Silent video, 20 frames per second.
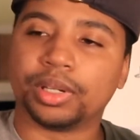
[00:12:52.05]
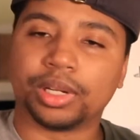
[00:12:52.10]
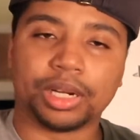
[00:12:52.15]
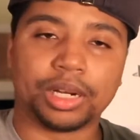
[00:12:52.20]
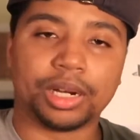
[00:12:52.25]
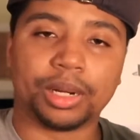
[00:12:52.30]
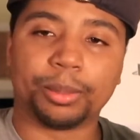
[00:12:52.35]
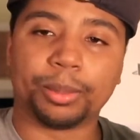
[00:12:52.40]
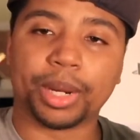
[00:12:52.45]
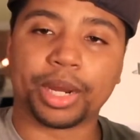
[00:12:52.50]

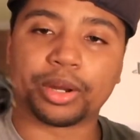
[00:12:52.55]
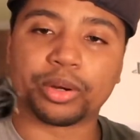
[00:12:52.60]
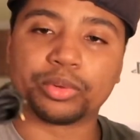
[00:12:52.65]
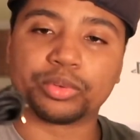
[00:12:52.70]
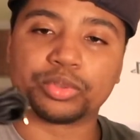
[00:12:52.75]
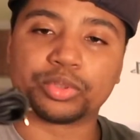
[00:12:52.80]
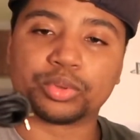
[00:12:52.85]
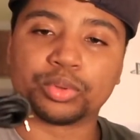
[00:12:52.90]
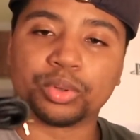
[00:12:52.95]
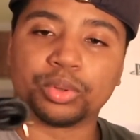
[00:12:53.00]
um, my
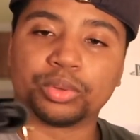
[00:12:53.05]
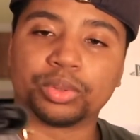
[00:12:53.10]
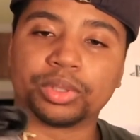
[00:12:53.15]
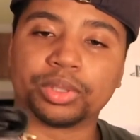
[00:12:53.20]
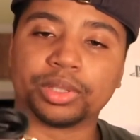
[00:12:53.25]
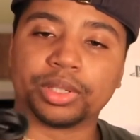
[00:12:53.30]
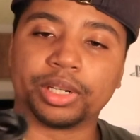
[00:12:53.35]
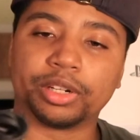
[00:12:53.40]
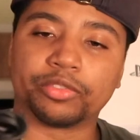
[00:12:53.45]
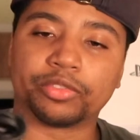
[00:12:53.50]

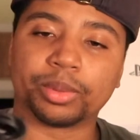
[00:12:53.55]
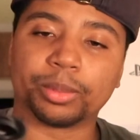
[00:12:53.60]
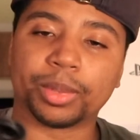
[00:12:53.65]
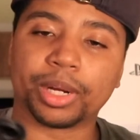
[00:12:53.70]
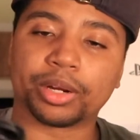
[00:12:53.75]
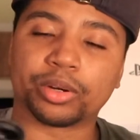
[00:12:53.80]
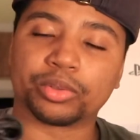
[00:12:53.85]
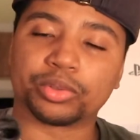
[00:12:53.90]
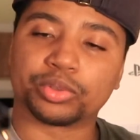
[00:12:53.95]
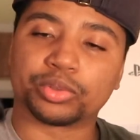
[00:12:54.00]
controller and from
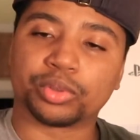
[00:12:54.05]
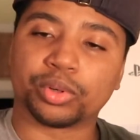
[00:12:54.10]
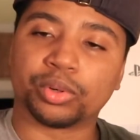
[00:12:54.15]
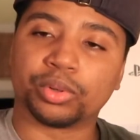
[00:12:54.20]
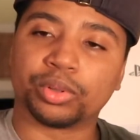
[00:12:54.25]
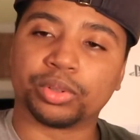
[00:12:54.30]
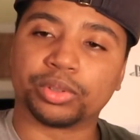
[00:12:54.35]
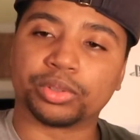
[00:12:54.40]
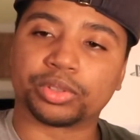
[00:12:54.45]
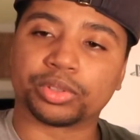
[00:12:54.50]
my
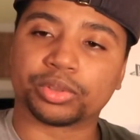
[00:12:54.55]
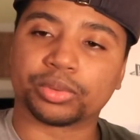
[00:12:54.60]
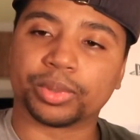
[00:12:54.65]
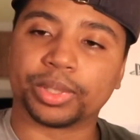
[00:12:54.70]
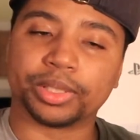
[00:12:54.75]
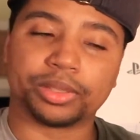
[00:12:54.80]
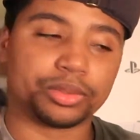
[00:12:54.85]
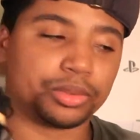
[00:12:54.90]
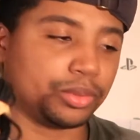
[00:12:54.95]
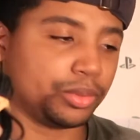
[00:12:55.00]
controller
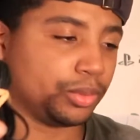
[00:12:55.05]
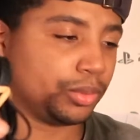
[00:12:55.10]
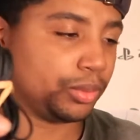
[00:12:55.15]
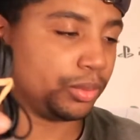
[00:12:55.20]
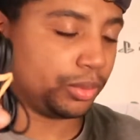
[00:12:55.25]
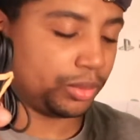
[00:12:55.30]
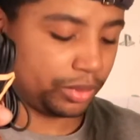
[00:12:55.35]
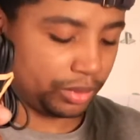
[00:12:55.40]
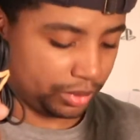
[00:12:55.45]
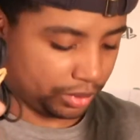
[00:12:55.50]
straight
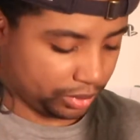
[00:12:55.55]
to